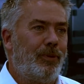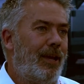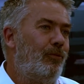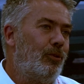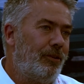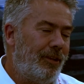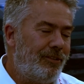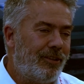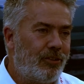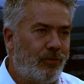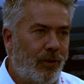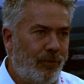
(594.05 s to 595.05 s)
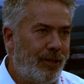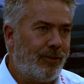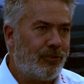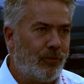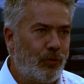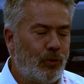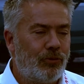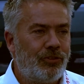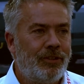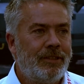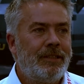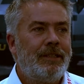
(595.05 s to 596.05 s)
we have all the details of our vehicles, of
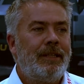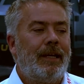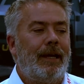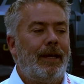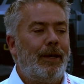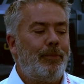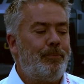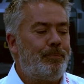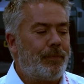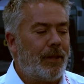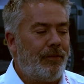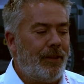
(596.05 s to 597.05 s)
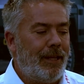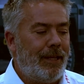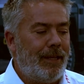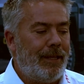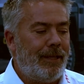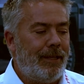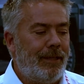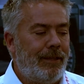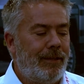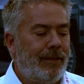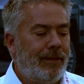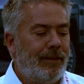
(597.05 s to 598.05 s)
course. The
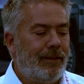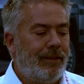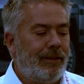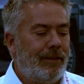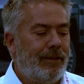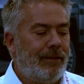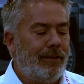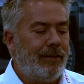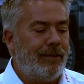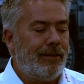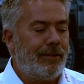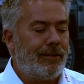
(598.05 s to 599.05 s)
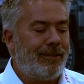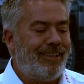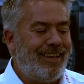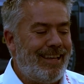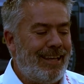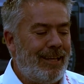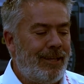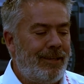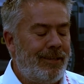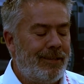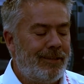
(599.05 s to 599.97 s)
key